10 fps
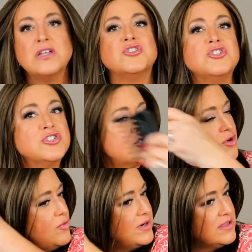So just
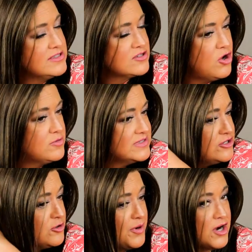throw one of these combs
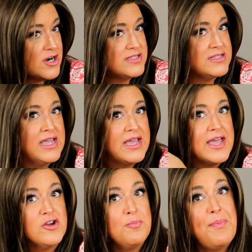in your purse,
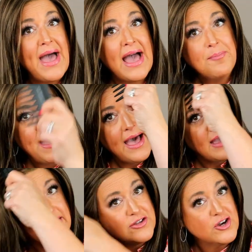in your
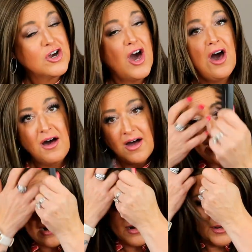backpack, in your
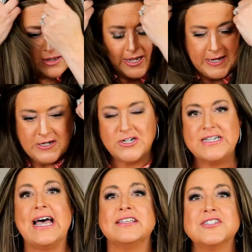car, in your
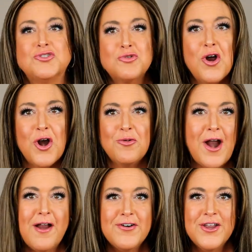desk drawer,
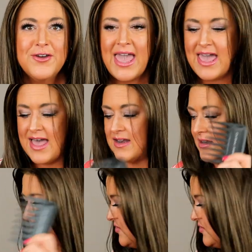wherever you can